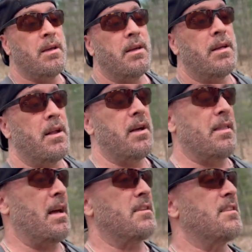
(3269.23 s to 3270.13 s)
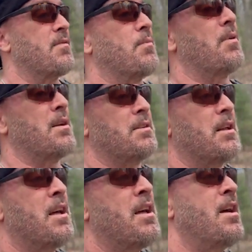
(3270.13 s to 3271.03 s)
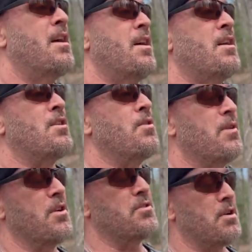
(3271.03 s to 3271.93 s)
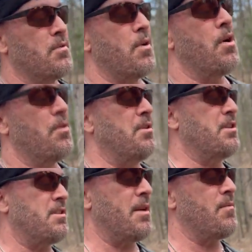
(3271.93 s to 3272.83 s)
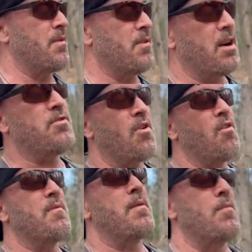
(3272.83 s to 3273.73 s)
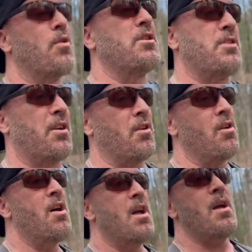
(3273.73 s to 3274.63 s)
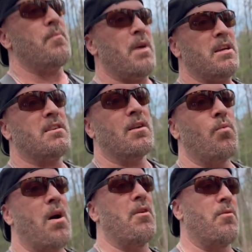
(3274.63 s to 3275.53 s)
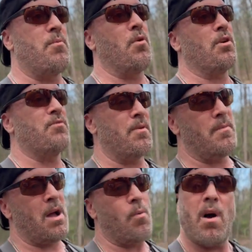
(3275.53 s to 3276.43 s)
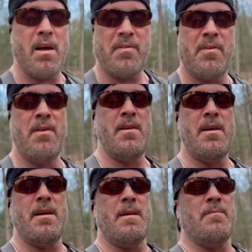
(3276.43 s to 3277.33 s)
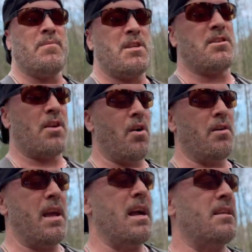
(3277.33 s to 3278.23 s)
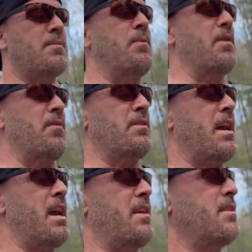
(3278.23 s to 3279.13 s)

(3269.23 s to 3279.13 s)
And uh, that's never pleasant. Two years in a row, this same river, I drove my motorcycle based on weather reports from my wife she said, oh yeah, it's a beautiful day.